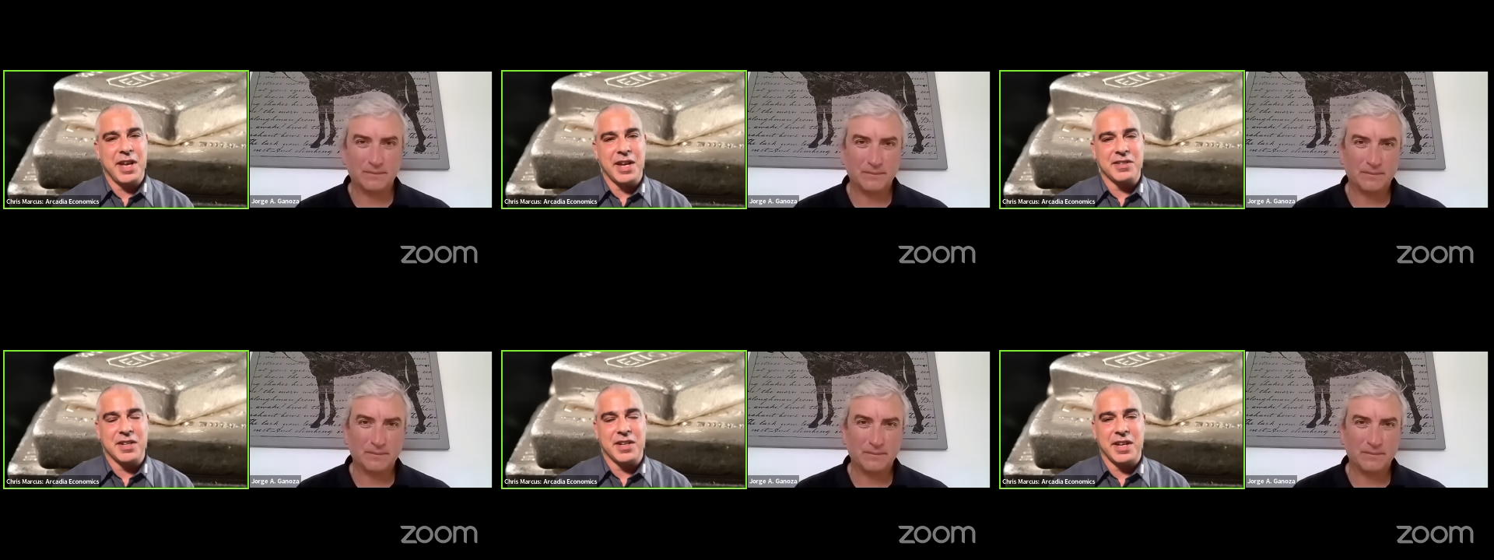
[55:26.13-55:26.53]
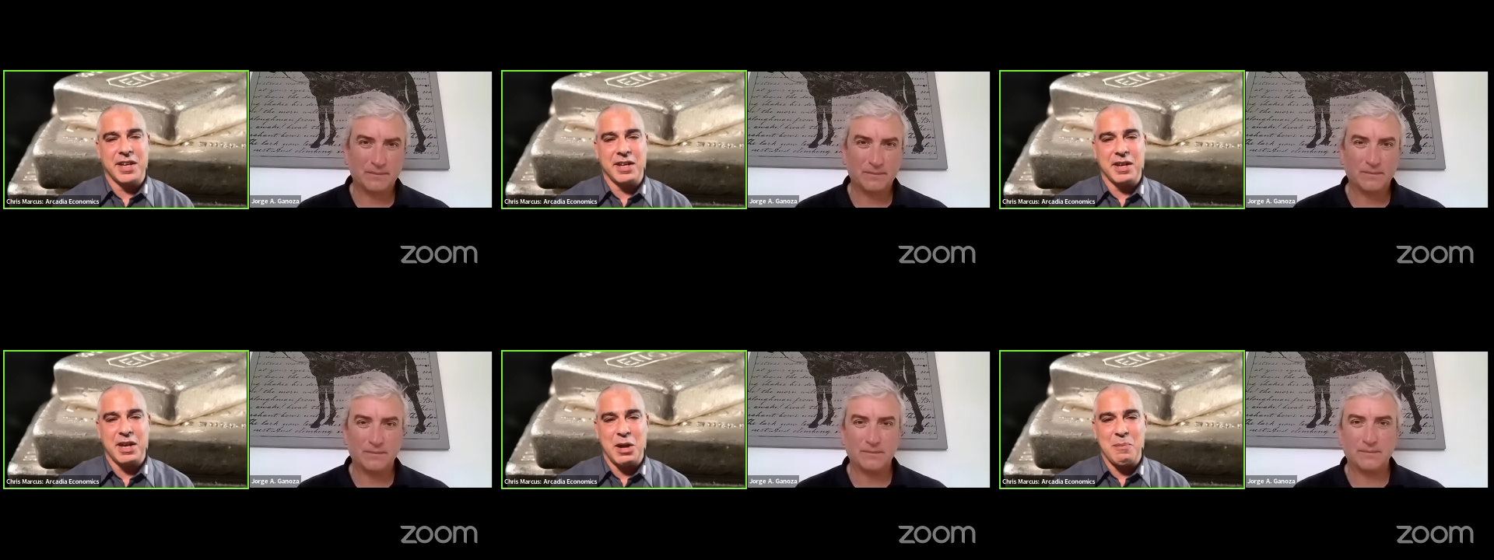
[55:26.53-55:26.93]
Speaker 1: as I
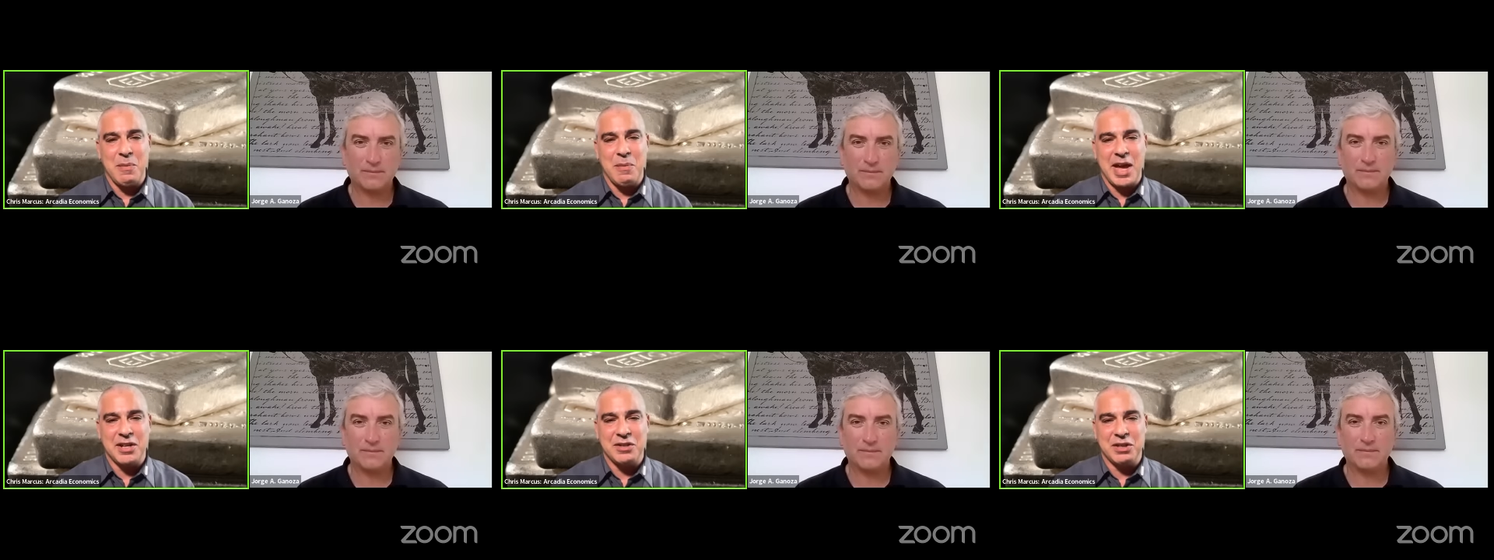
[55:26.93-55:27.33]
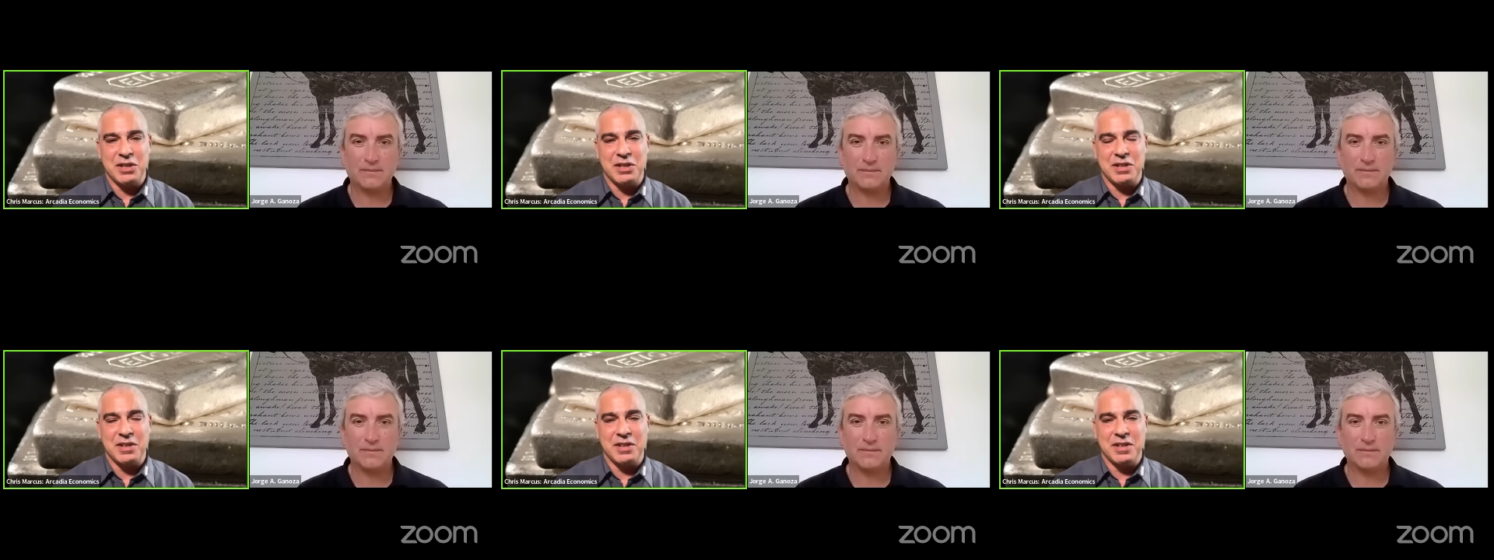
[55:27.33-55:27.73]

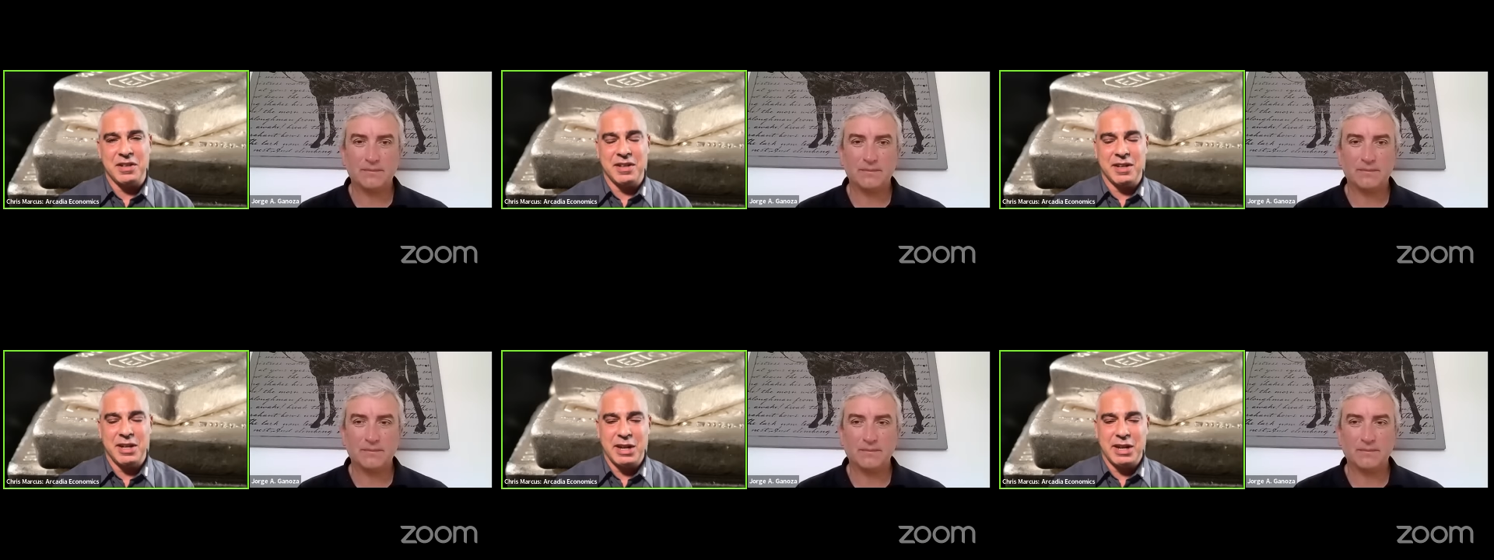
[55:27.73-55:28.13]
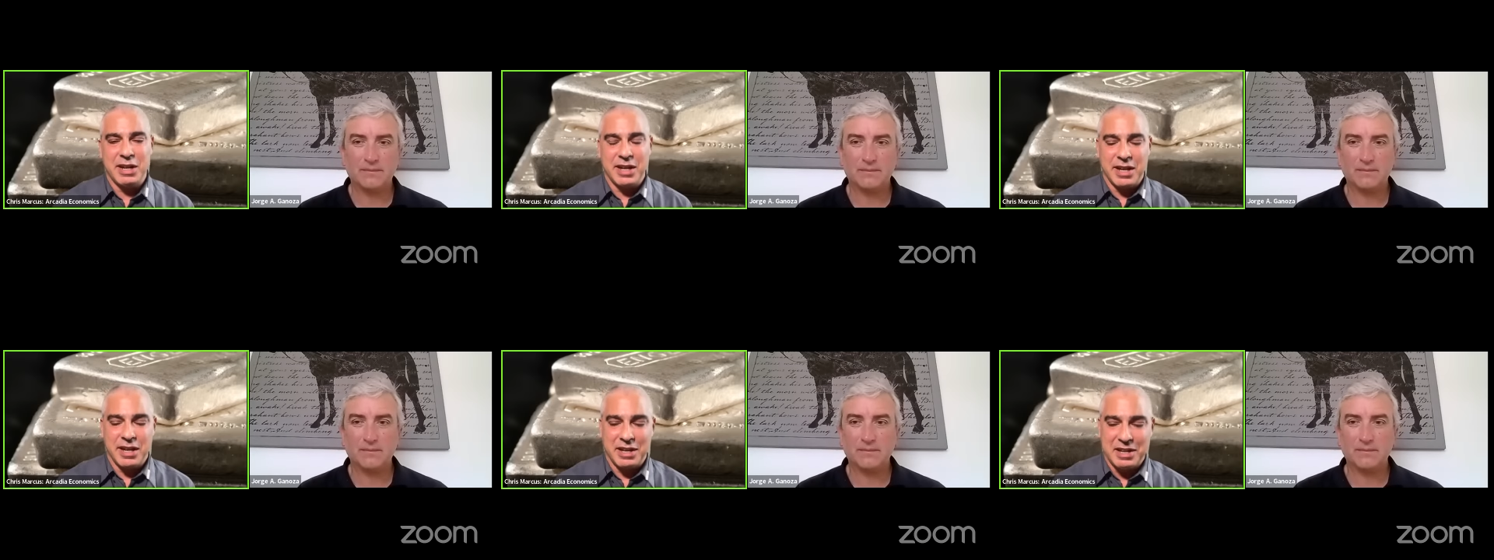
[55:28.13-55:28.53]
imagine,
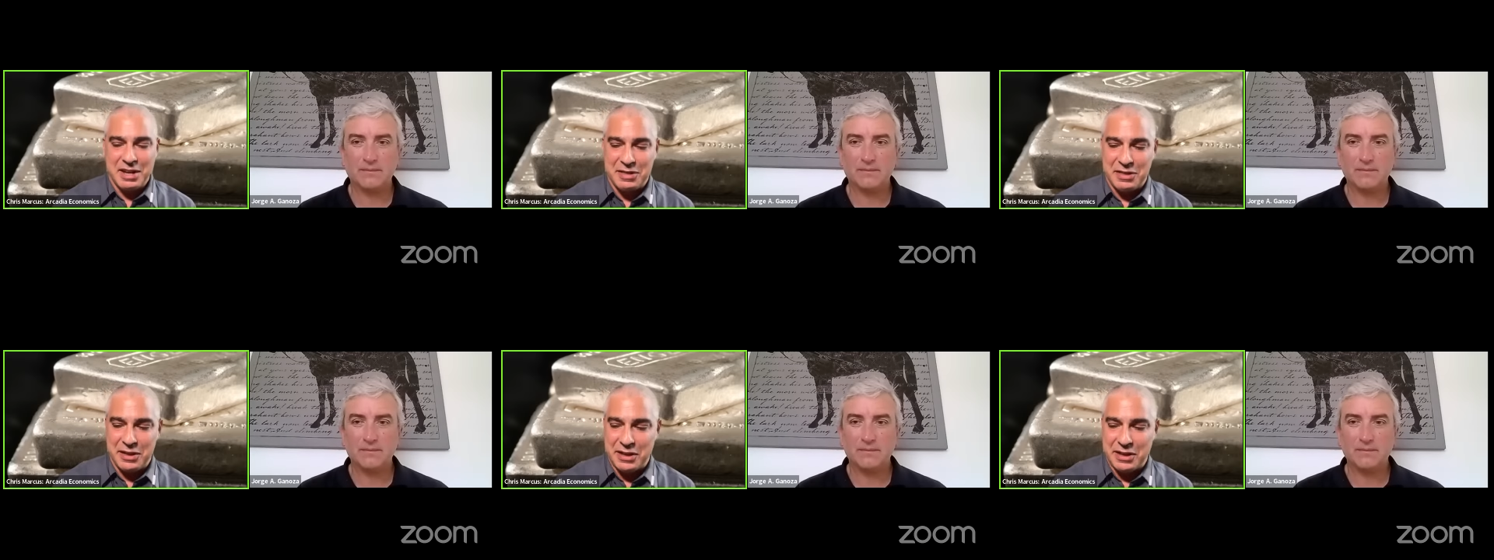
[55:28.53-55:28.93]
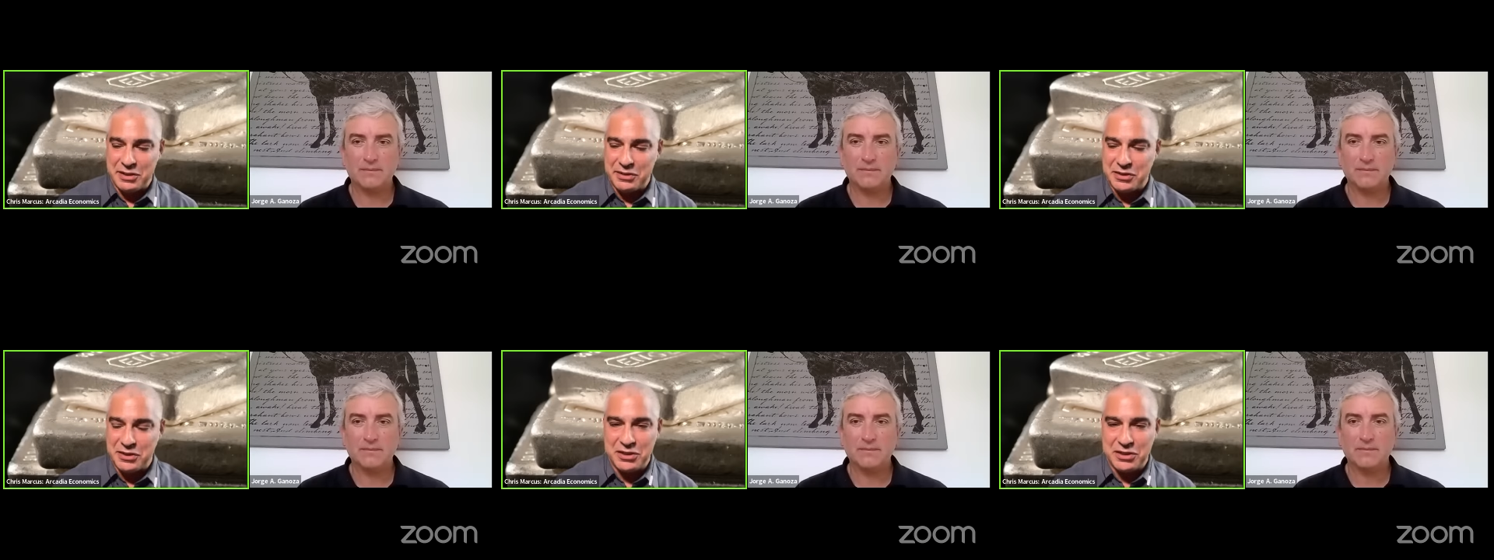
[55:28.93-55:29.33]
I think there's a
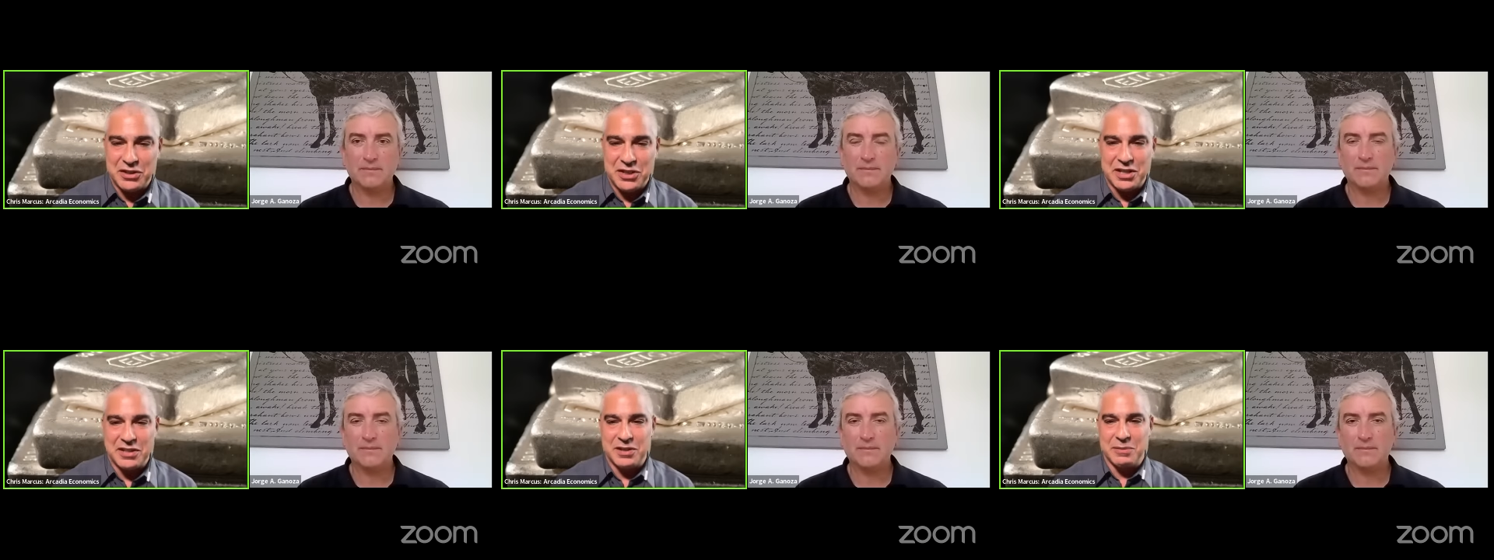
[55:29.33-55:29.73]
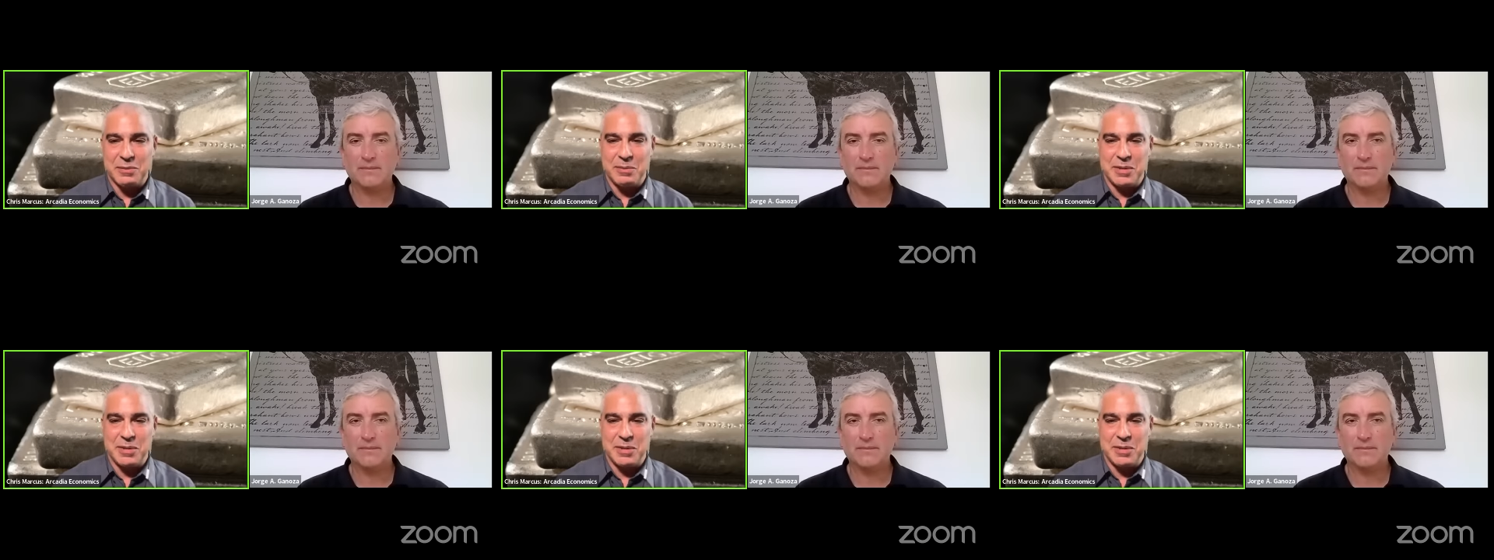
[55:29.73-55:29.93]
good chance it would